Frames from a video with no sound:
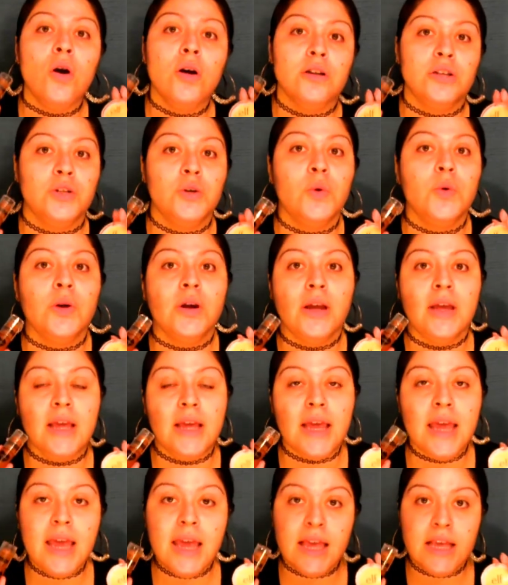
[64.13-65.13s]

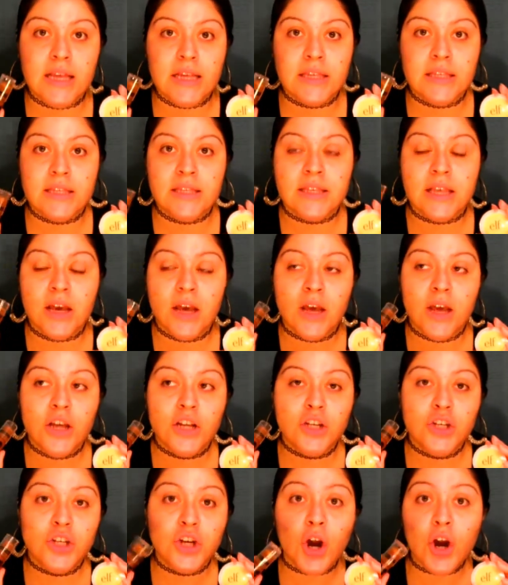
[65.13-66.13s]
contouring is
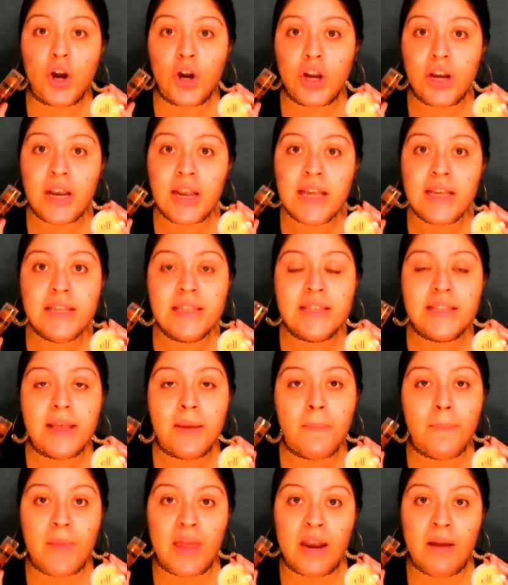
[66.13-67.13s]
darkness
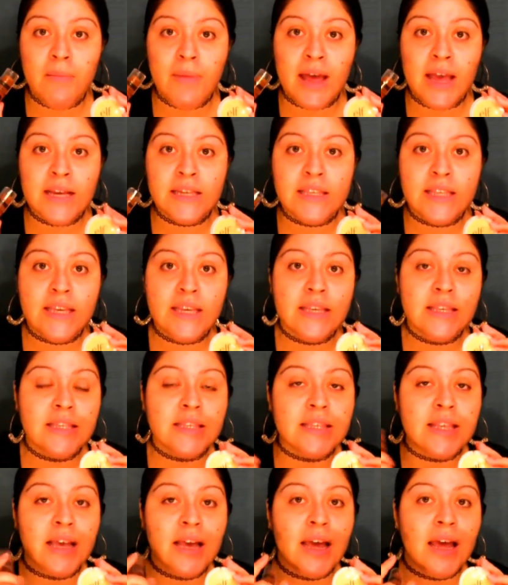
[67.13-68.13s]

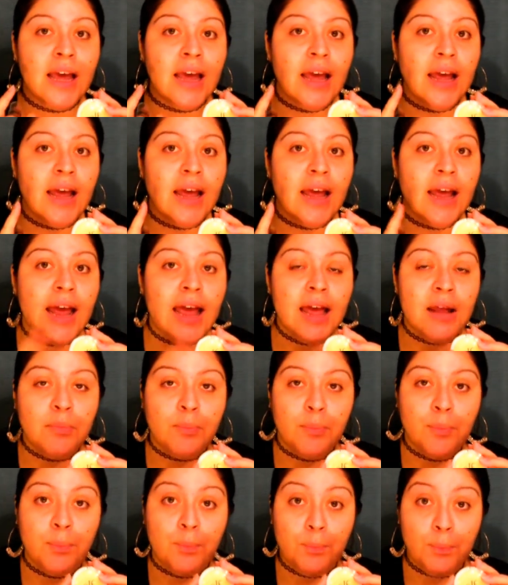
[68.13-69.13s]
minimizes
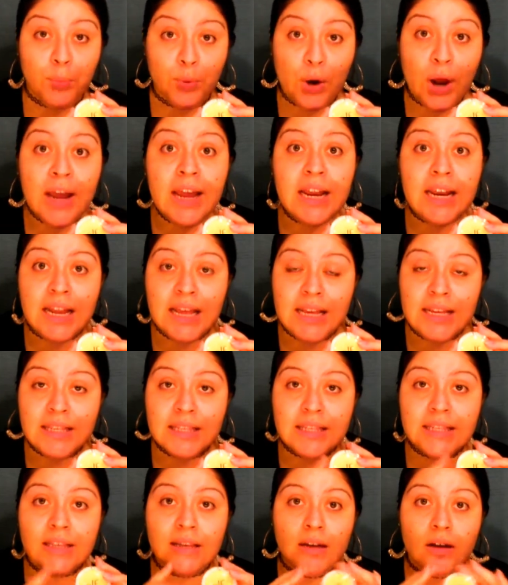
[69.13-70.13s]
and
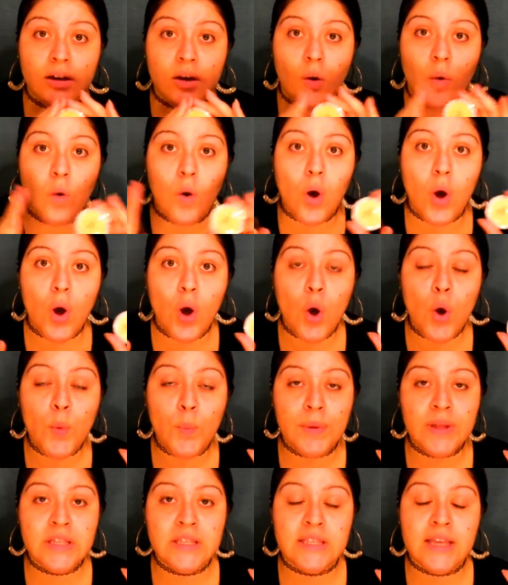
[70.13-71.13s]
brightness
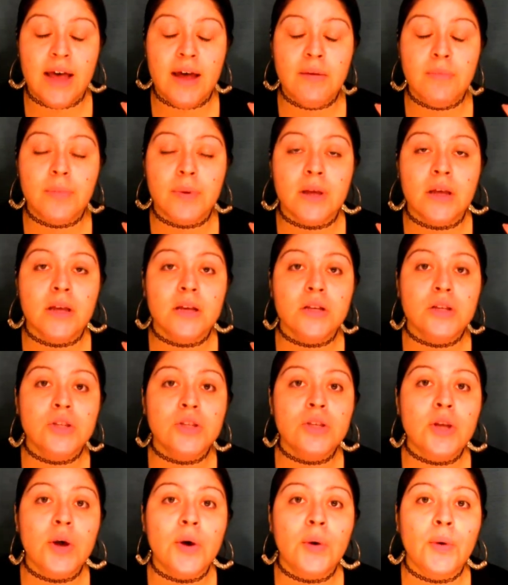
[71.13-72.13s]
opens up.
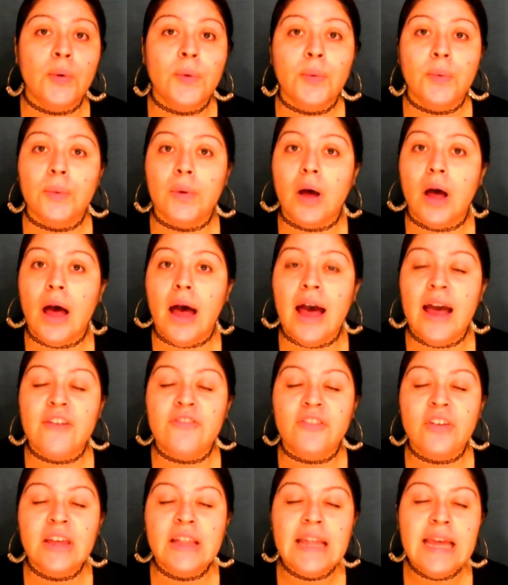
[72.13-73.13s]
So
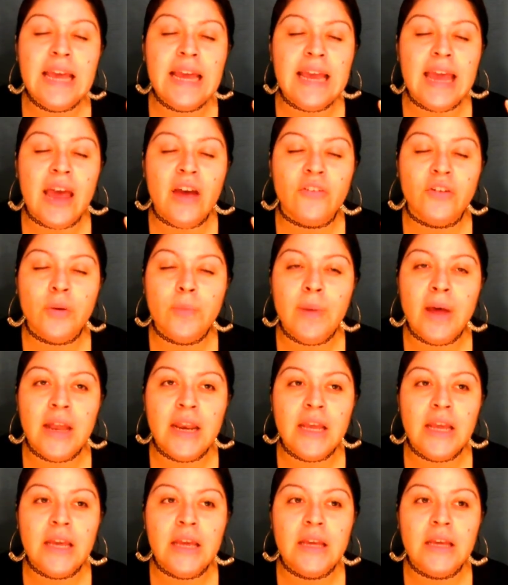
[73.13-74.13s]
I feel like
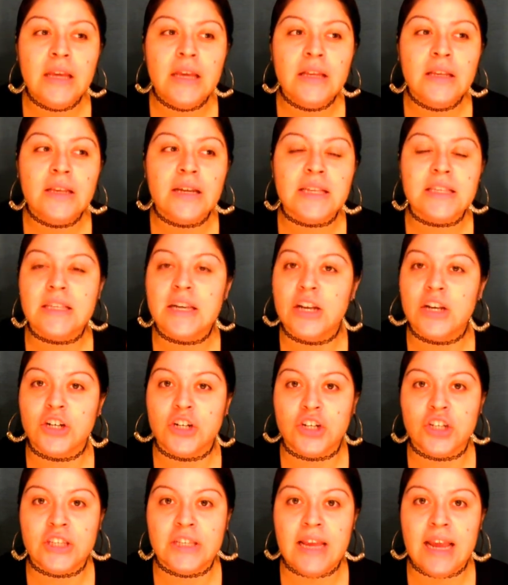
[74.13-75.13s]
everybody doesn't
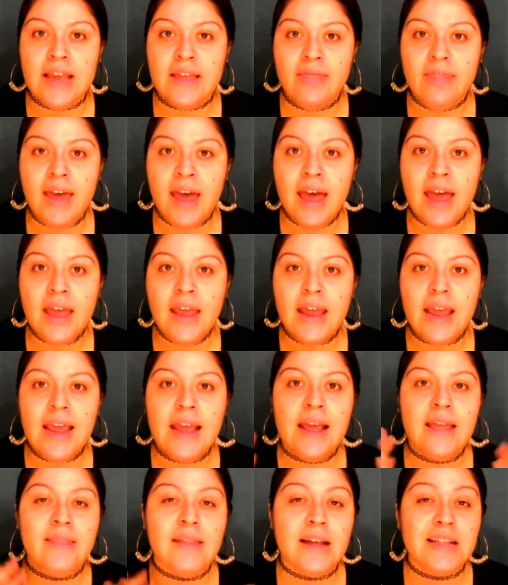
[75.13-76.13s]
understand that,
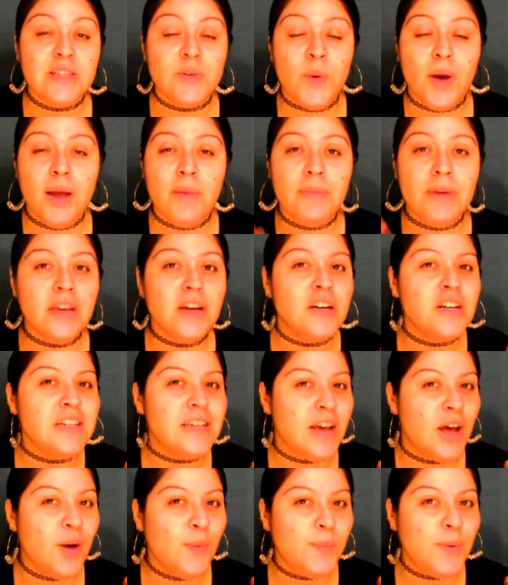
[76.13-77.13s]
and that's why I'm here
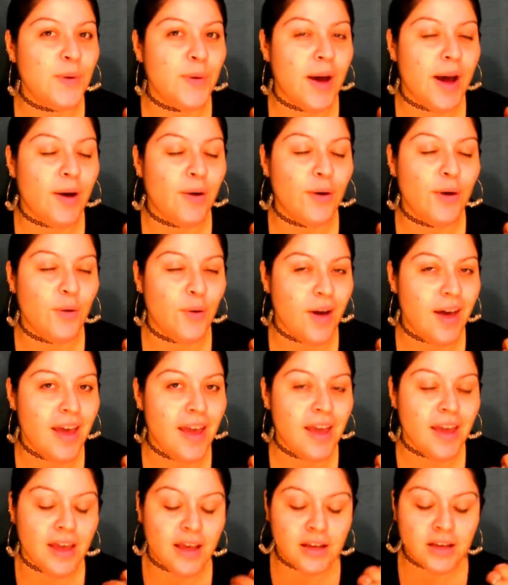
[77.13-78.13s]
to help you out. So first, we're going to